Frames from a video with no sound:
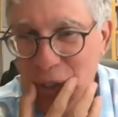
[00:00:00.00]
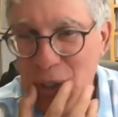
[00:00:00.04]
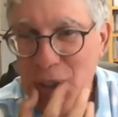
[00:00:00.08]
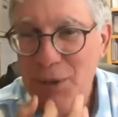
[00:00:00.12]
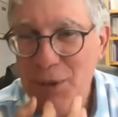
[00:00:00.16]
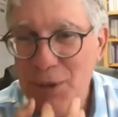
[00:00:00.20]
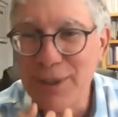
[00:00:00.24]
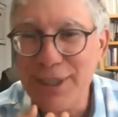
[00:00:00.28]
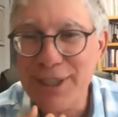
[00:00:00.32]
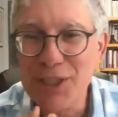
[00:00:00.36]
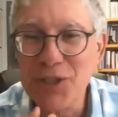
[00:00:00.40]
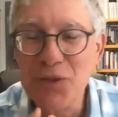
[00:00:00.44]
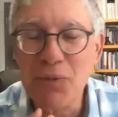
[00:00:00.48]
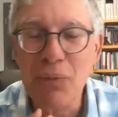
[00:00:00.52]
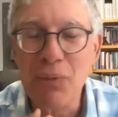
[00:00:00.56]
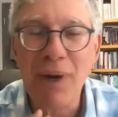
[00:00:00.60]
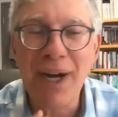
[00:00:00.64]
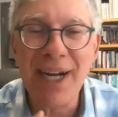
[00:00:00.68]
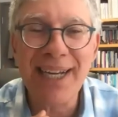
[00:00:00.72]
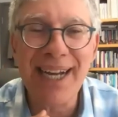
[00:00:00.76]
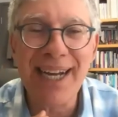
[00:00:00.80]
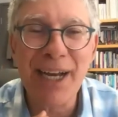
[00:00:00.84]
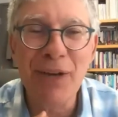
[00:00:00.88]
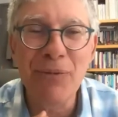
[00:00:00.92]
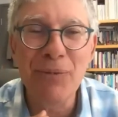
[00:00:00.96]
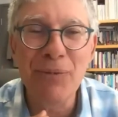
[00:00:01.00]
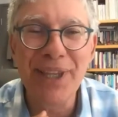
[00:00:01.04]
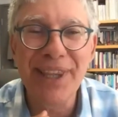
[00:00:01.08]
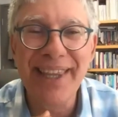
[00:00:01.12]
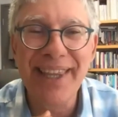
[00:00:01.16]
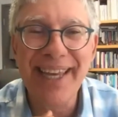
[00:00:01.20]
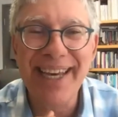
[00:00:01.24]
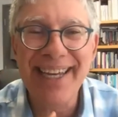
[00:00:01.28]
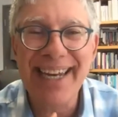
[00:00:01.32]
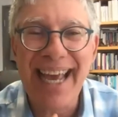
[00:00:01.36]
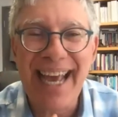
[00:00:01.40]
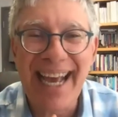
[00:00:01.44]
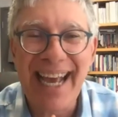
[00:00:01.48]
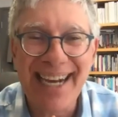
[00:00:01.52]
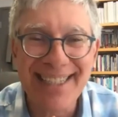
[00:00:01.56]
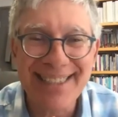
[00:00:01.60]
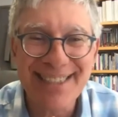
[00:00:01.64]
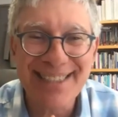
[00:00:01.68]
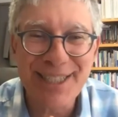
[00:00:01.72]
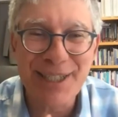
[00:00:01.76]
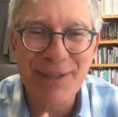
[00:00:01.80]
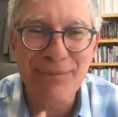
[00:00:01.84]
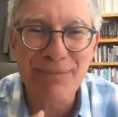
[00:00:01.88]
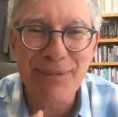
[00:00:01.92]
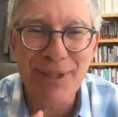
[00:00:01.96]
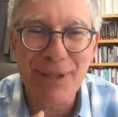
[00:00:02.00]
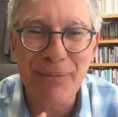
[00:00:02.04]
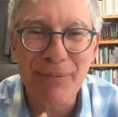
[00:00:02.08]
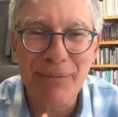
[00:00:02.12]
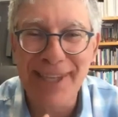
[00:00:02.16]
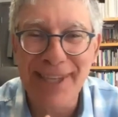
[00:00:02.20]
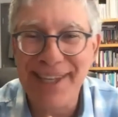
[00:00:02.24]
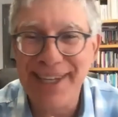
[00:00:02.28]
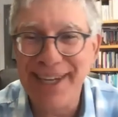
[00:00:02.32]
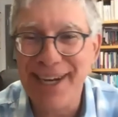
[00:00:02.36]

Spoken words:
which is why I would then ask him to be the